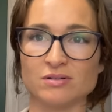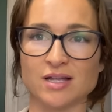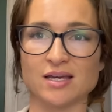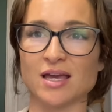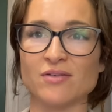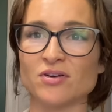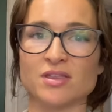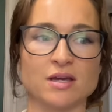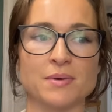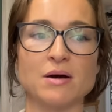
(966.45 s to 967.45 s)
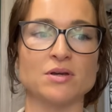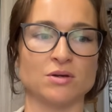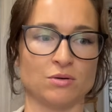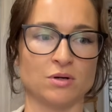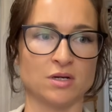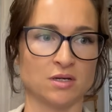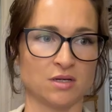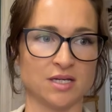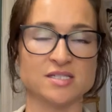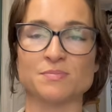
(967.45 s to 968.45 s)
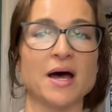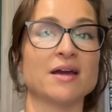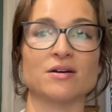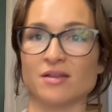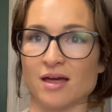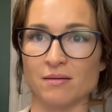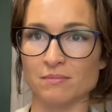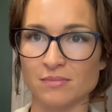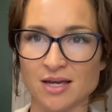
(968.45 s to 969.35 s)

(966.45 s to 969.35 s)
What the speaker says: Like everything about you inspired them.